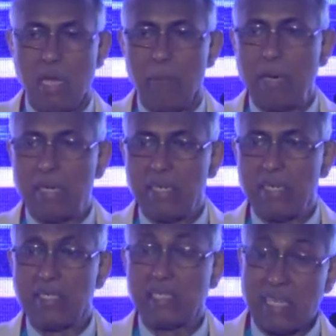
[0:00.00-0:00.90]
But
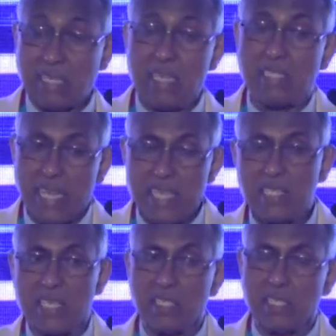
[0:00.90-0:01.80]
subtle
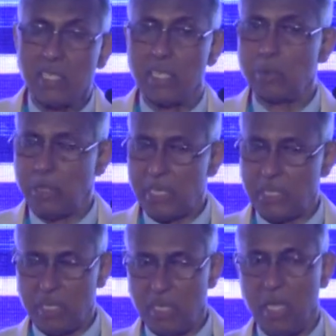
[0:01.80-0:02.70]
changes in the respiration,
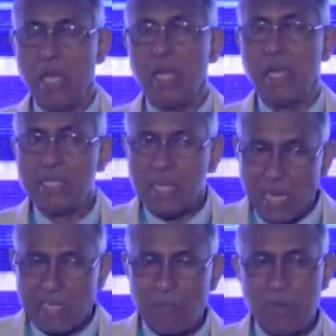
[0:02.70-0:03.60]
a
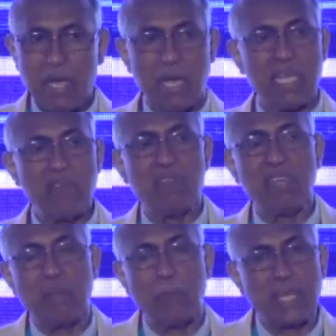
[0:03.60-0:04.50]
tachypnea, even when
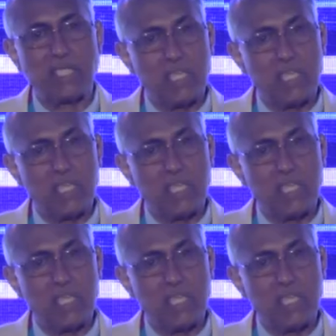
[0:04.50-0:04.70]
the patient is